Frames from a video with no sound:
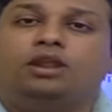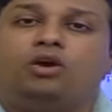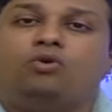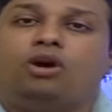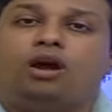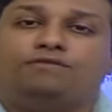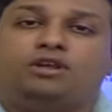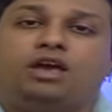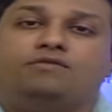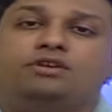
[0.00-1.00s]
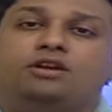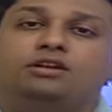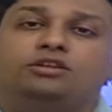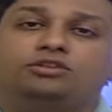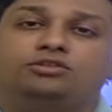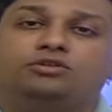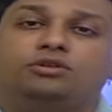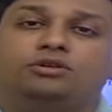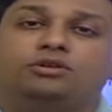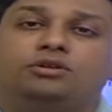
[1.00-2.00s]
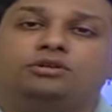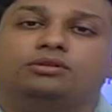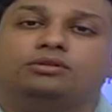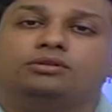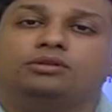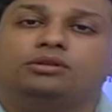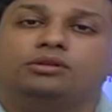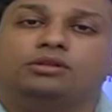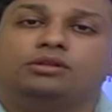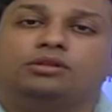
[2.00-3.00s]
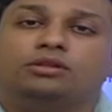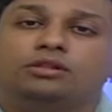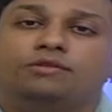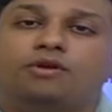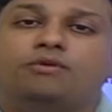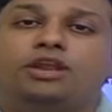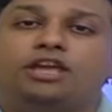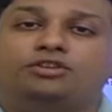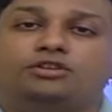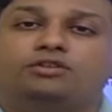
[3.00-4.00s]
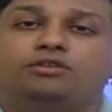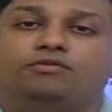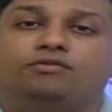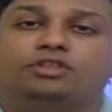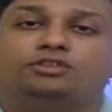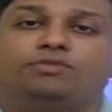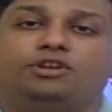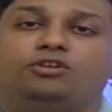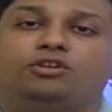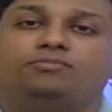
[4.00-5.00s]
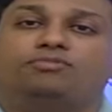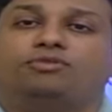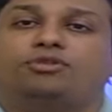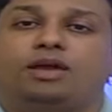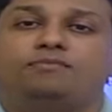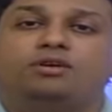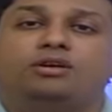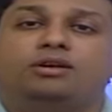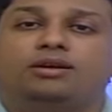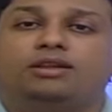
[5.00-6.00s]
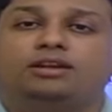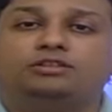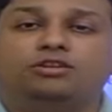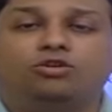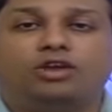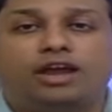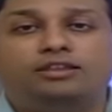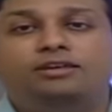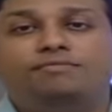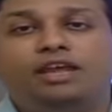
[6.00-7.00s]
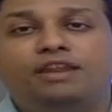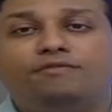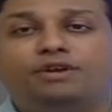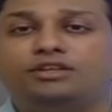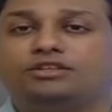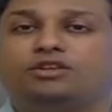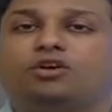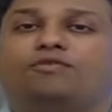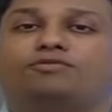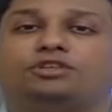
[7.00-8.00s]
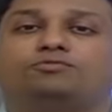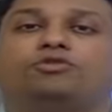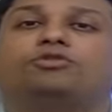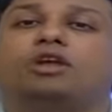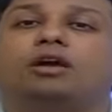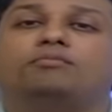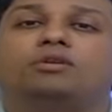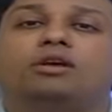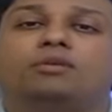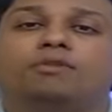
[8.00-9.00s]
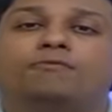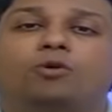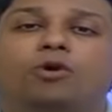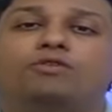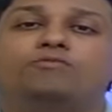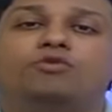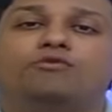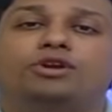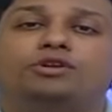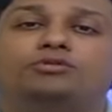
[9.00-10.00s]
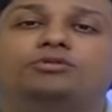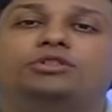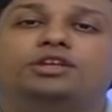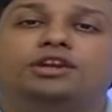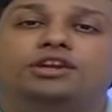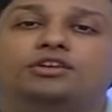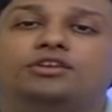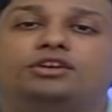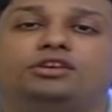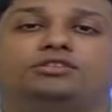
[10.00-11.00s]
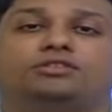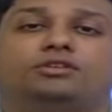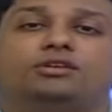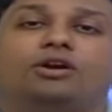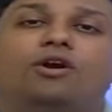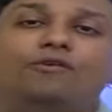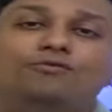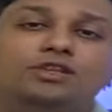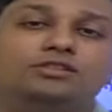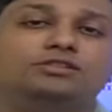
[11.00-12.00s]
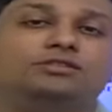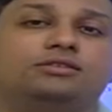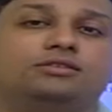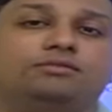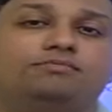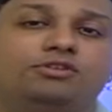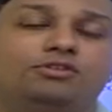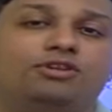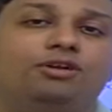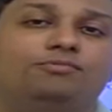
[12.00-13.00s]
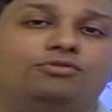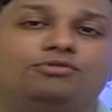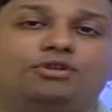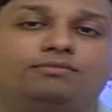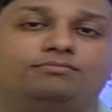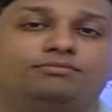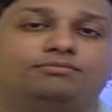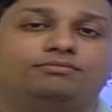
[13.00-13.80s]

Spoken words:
Now, after having understood the foundation for this particular program, let us look at the benefits of this program before we move into the nitty-gritties of this particular program.